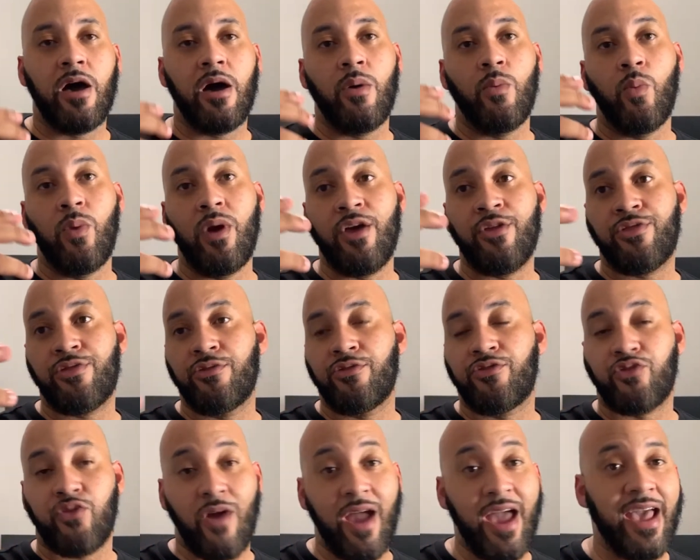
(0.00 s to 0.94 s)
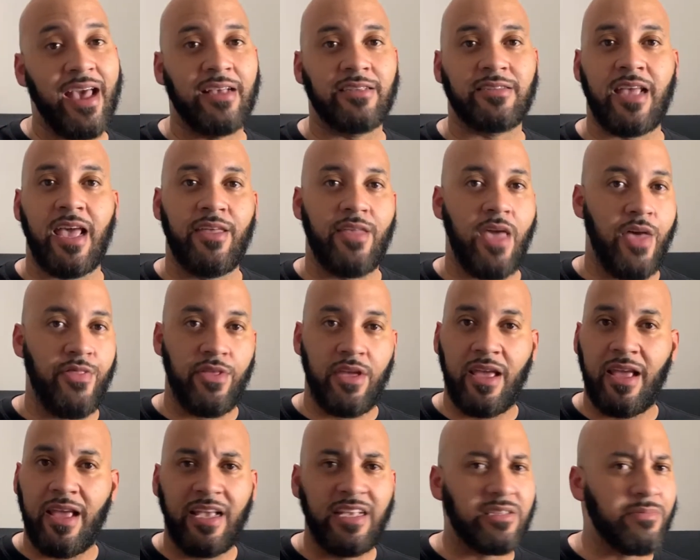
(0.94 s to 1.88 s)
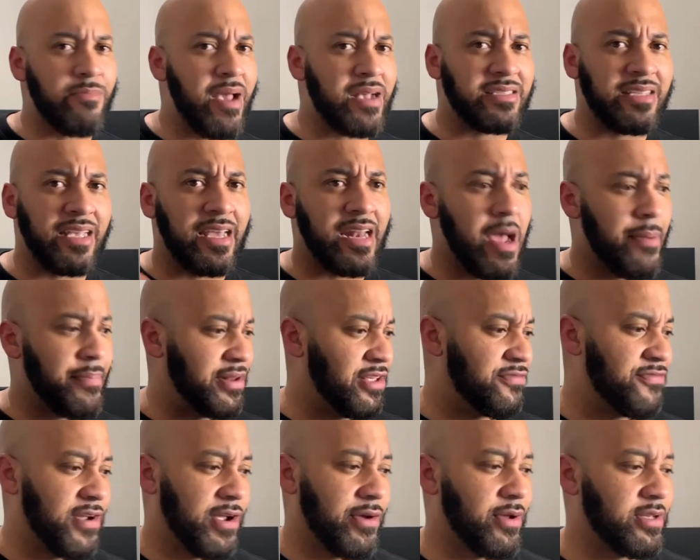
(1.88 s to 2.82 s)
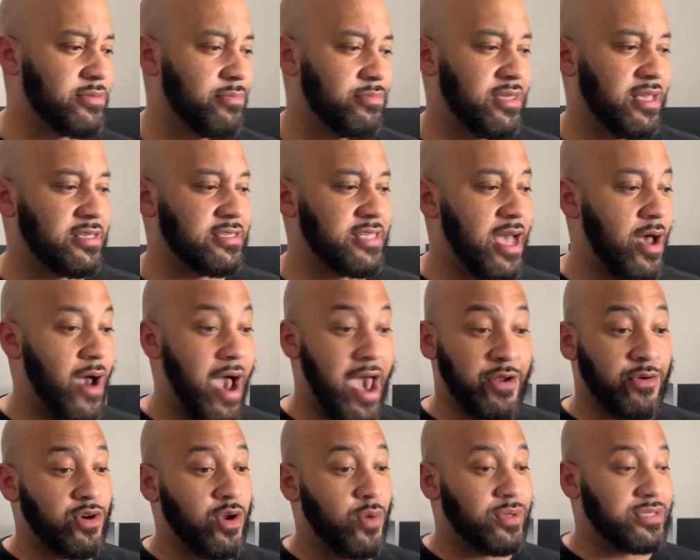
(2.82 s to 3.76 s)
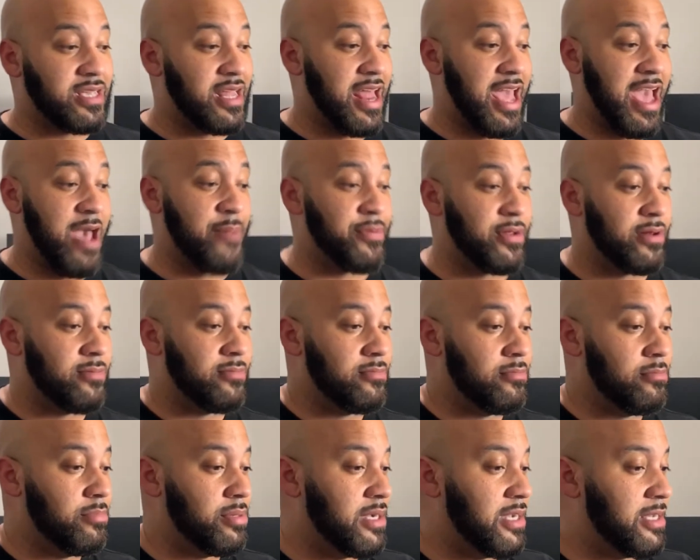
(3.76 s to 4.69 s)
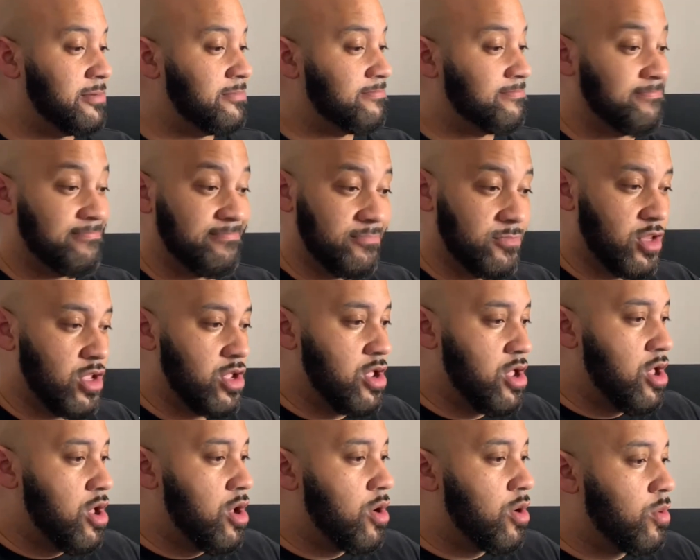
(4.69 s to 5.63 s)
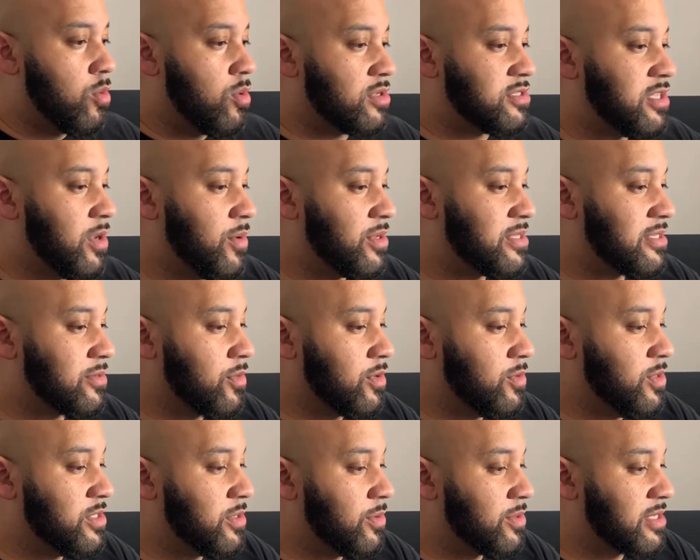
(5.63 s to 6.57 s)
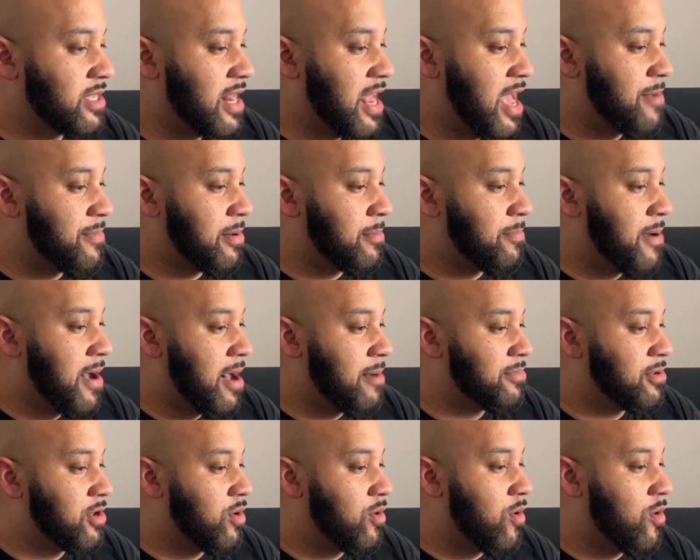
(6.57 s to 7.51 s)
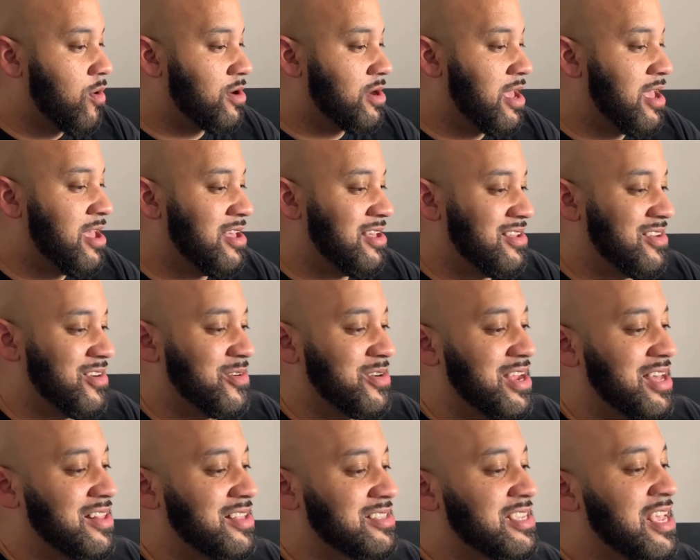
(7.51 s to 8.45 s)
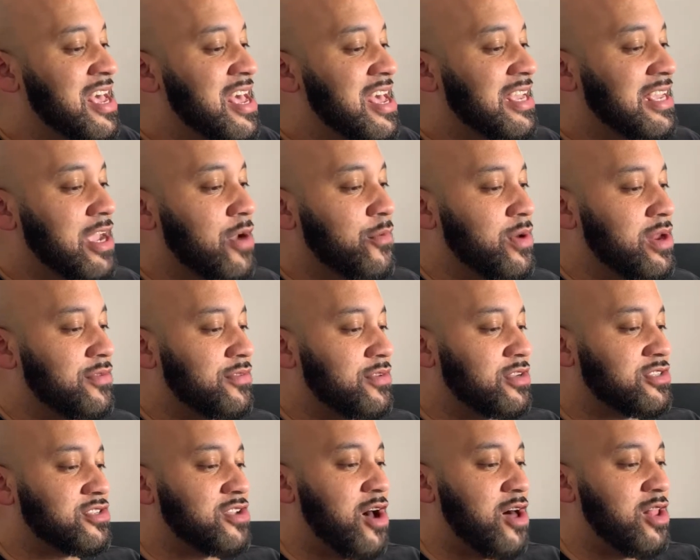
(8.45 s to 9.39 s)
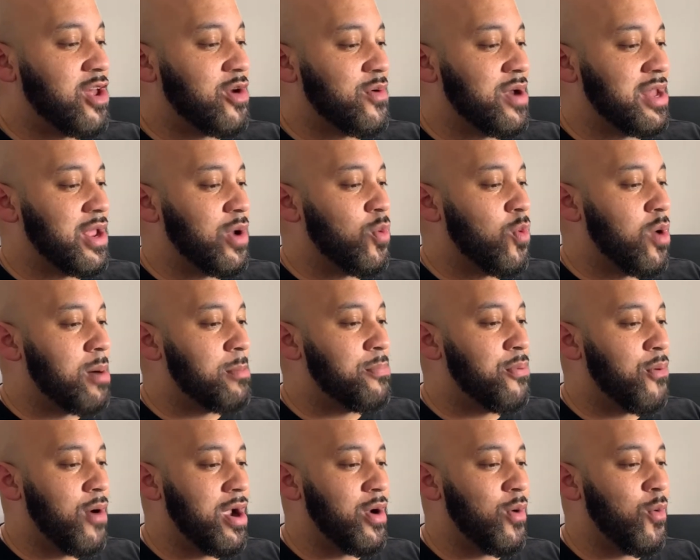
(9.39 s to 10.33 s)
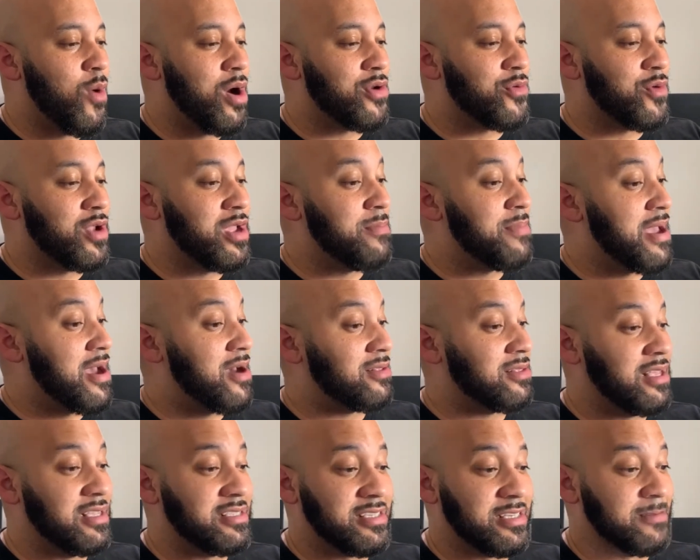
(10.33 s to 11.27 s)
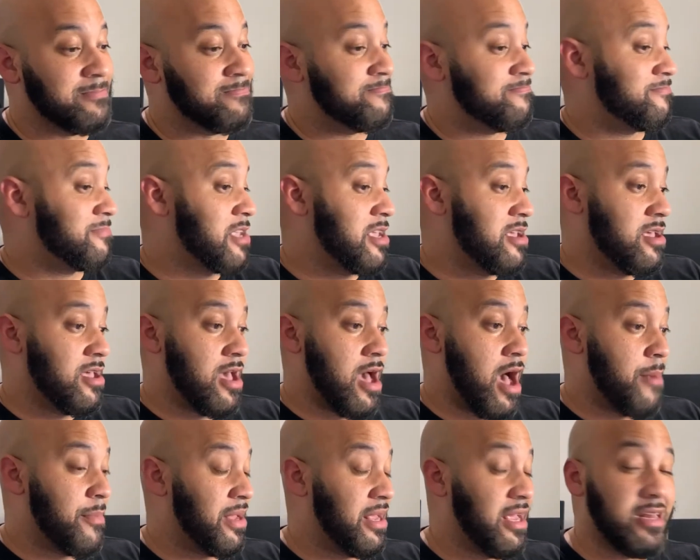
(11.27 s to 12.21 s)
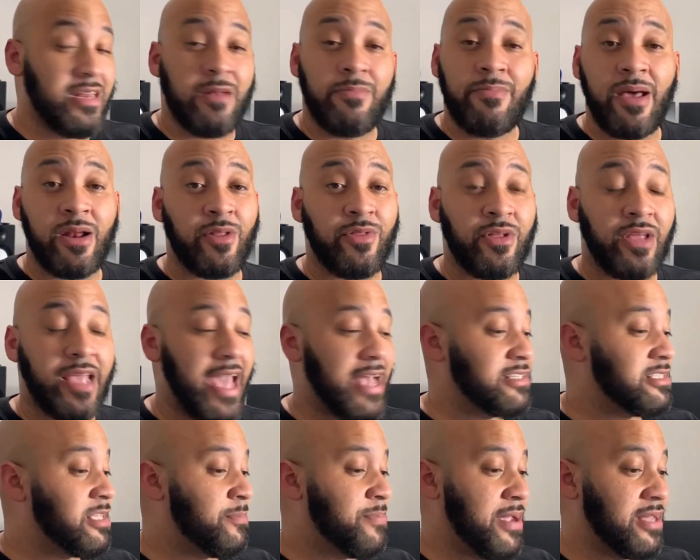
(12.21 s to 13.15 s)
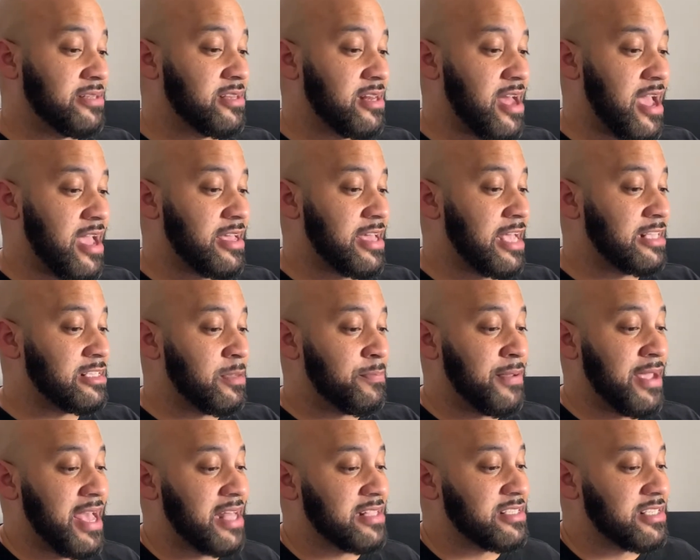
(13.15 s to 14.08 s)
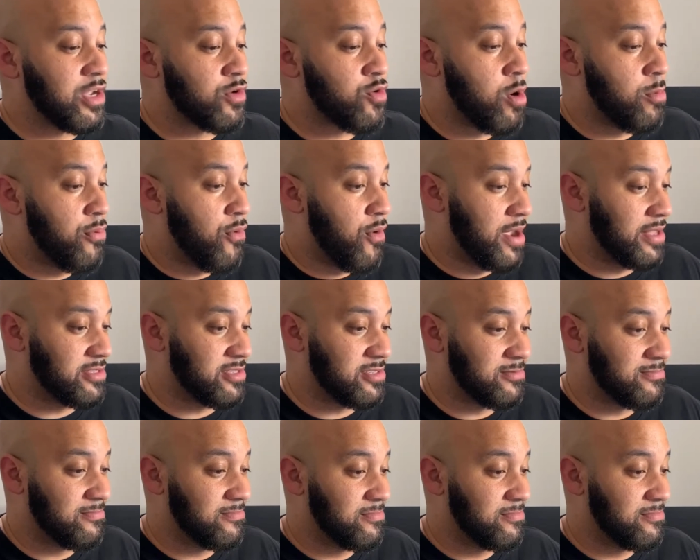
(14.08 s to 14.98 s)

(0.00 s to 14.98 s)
with Trez, and he's mixing it up and he's figuring some things out. I don't know what's going to happen, but we'll see what's going to happen. Pablo Ornelas, get rid of Gasol already. 1.1 rebound. Listen, I mean, he did better than KCP tonight. KCP had 0 points.